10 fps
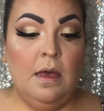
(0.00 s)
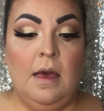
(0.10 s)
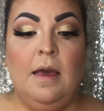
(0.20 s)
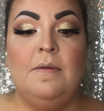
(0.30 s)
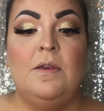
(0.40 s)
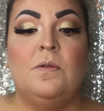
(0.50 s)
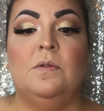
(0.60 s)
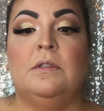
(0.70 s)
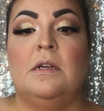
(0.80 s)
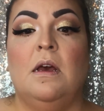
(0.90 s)
I
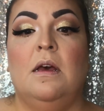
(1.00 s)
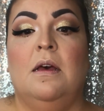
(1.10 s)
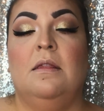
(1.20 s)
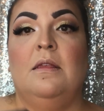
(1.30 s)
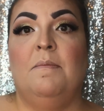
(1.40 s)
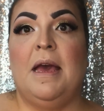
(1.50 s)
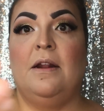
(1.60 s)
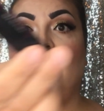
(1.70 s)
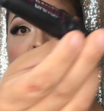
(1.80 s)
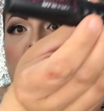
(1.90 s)
used the
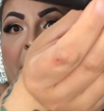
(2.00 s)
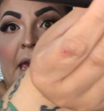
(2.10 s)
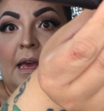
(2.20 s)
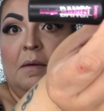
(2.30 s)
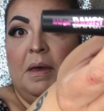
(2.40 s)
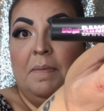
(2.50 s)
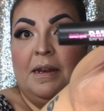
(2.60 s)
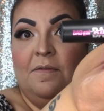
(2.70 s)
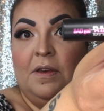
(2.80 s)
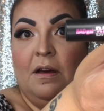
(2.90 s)
Bad Girl Bang by
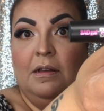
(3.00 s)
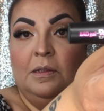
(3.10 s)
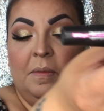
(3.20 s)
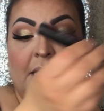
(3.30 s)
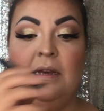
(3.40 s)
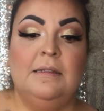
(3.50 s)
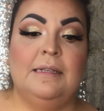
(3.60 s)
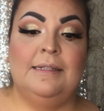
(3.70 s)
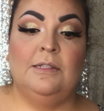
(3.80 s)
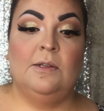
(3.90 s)
Benefit Cosmetics.
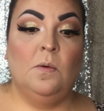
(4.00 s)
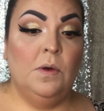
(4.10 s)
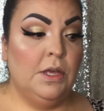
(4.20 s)
It's so